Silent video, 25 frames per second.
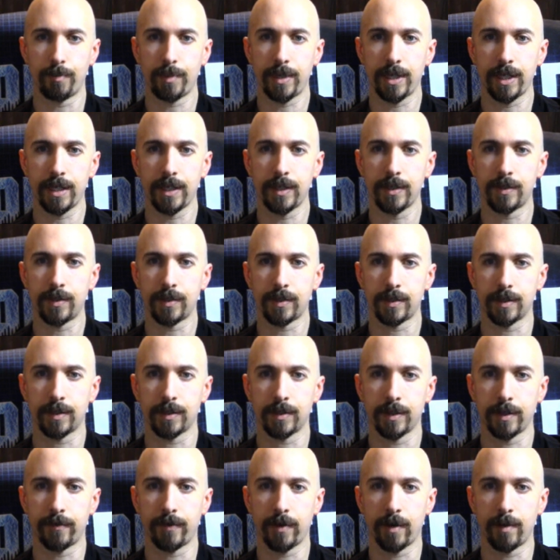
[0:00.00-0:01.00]
piece,
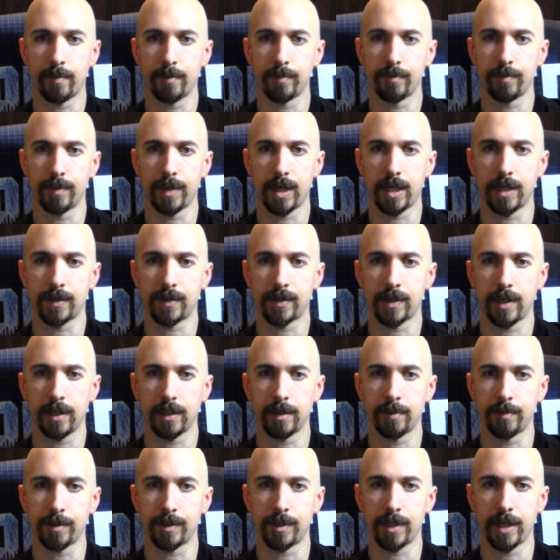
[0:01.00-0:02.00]
if I'm not
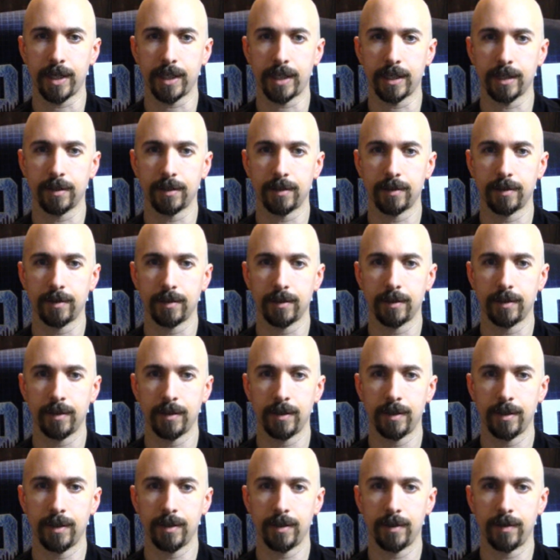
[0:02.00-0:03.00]
sadly mistaken,
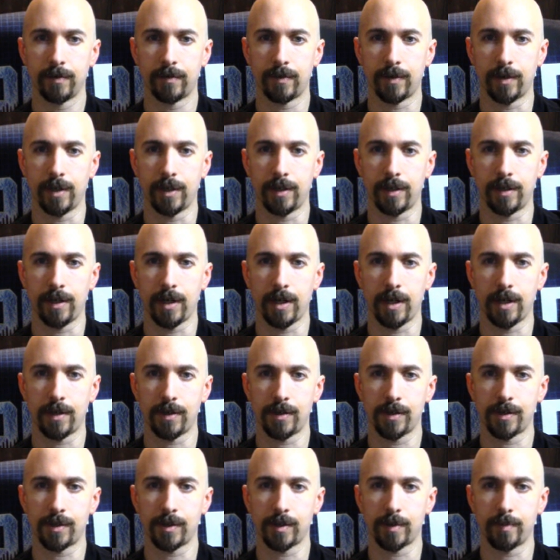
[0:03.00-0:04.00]
for
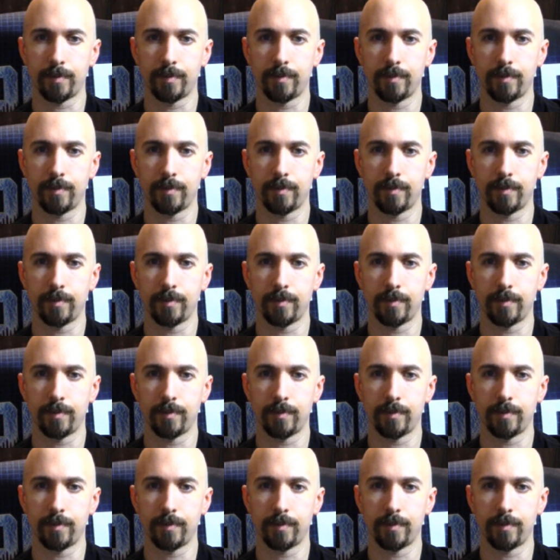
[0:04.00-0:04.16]
$100.